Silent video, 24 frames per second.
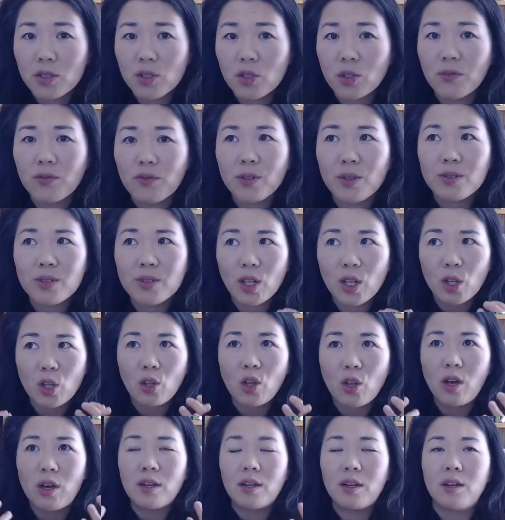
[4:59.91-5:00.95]
So if there's a
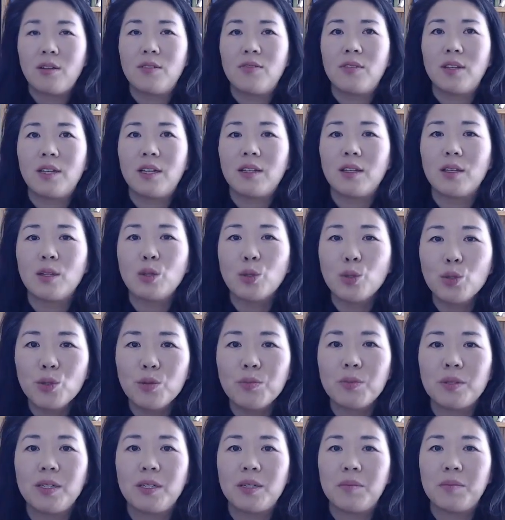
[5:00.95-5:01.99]
lot of like
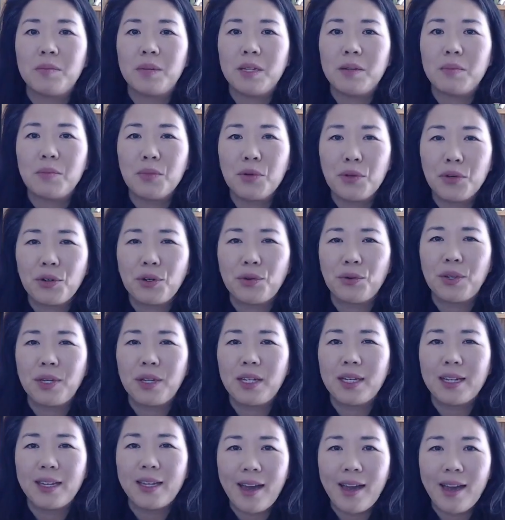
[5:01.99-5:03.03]
aluminum and mercury
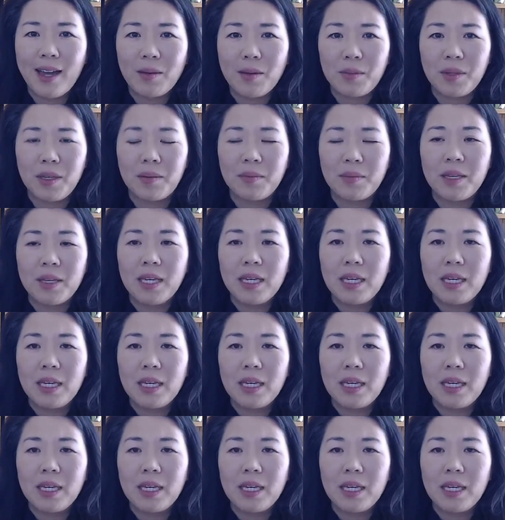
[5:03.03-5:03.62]
and cadmium,